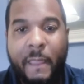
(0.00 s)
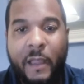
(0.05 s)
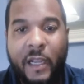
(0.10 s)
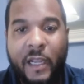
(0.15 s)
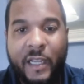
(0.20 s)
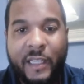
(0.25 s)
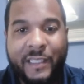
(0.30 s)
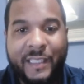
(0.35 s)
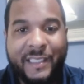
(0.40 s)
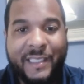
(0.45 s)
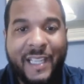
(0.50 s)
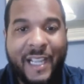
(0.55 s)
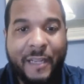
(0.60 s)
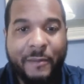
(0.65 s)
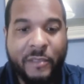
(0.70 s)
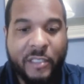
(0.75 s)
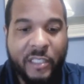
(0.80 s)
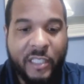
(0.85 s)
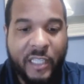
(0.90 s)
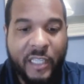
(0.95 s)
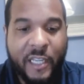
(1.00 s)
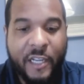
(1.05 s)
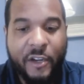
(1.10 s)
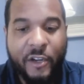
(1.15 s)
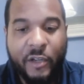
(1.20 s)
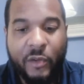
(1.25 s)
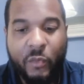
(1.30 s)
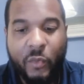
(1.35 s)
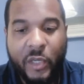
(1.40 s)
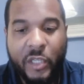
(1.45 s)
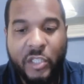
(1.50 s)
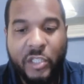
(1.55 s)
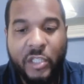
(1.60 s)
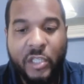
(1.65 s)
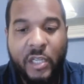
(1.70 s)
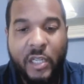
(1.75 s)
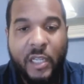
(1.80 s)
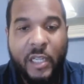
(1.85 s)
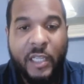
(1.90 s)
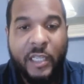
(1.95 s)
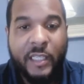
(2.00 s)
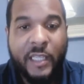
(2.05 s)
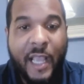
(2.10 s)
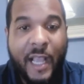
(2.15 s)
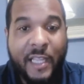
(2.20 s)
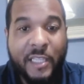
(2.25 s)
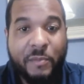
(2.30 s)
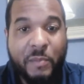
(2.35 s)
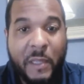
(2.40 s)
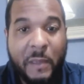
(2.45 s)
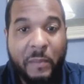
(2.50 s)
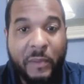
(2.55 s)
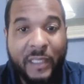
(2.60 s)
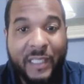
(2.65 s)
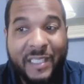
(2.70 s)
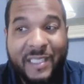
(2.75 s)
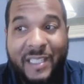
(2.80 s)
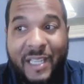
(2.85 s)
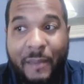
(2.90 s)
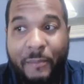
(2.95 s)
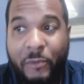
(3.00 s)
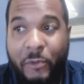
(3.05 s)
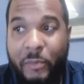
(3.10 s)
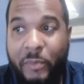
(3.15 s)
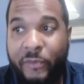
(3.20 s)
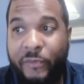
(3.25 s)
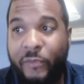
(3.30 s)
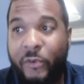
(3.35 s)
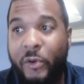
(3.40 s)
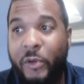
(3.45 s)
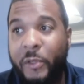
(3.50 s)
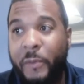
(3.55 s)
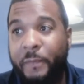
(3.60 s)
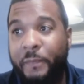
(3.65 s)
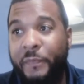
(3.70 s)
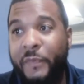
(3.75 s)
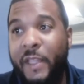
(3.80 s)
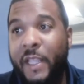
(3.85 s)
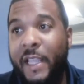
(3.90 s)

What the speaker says: the times of the year in which Yah's people assemble before him.